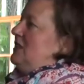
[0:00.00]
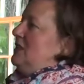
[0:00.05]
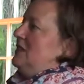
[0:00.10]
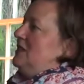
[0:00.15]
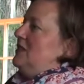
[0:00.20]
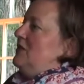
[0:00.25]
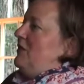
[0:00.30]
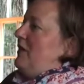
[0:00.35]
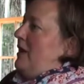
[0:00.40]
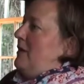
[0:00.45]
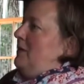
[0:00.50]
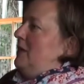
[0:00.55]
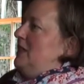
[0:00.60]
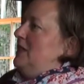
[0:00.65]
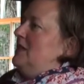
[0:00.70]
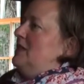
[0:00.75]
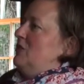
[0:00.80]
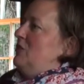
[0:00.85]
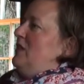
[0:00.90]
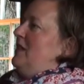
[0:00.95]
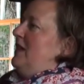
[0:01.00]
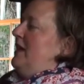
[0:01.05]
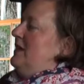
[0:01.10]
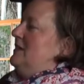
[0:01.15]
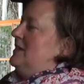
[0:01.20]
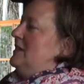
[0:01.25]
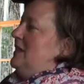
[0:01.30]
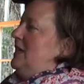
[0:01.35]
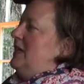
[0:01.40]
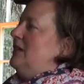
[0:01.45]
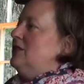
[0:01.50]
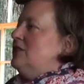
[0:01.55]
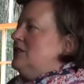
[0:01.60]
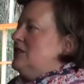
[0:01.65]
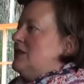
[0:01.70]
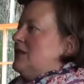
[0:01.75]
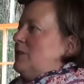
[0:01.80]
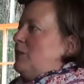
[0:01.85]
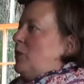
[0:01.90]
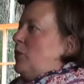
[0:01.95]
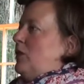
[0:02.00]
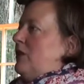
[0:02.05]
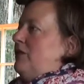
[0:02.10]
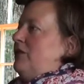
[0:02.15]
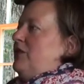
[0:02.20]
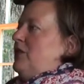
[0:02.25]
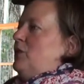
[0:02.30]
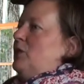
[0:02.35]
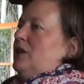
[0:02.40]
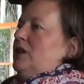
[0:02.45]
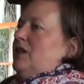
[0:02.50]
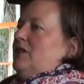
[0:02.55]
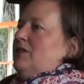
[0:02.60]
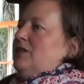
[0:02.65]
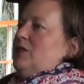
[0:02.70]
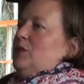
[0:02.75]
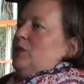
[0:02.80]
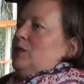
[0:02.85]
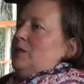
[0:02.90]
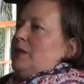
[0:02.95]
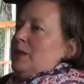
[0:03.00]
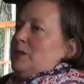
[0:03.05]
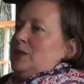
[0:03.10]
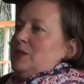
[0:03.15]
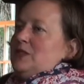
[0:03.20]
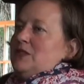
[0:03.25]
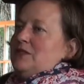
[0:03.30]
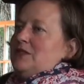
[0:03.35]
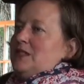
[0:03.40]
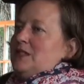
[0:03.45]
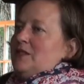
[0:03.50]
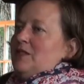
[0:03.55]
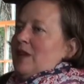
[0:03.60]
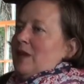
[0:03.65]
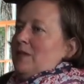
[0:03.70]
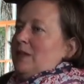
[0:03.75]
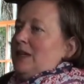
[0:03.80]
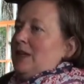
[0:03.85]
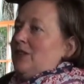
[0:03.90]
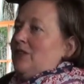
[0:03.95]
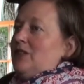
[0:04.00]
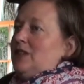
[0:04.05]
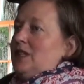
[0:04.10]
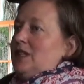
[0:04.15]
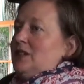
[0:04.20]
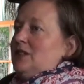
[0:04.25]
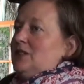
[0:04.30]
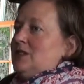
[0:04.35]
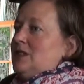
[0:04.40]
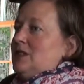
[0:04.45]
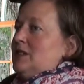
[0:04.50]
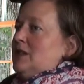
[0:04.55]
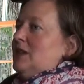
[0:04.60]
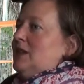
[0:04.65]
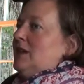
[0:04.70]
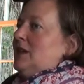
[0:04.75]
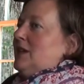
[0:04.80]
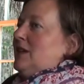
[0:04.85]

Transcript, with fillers: his family's 3,000 acres support fewer and fewer members of his family over the years.